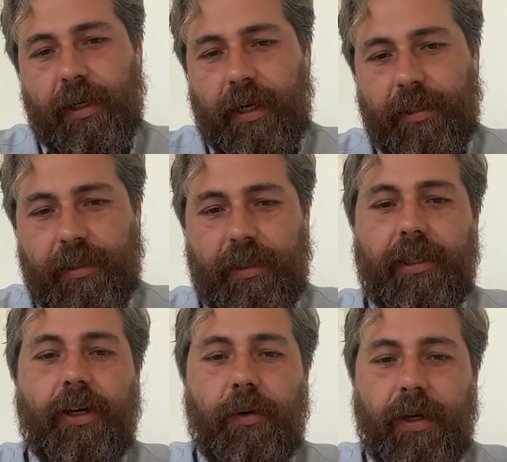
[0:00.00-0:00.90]
and
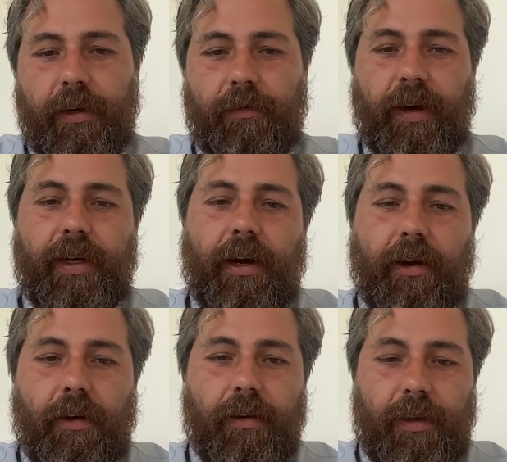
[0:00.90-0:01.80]
can go in and find out
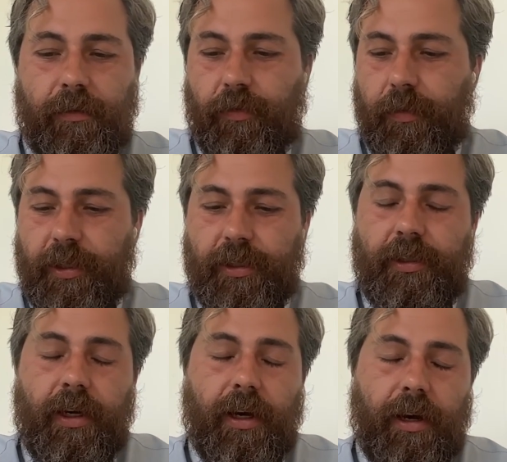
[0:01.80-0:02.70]
all the
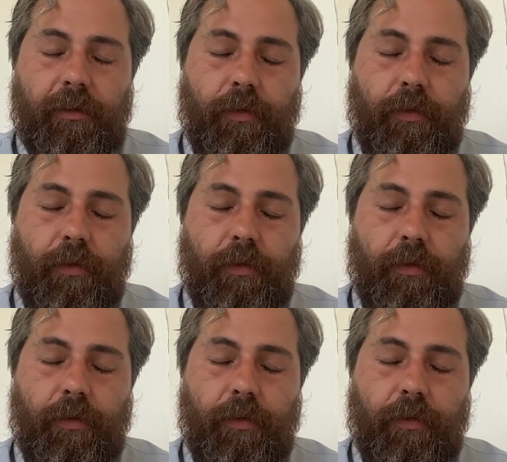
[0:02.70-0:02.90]
information uh,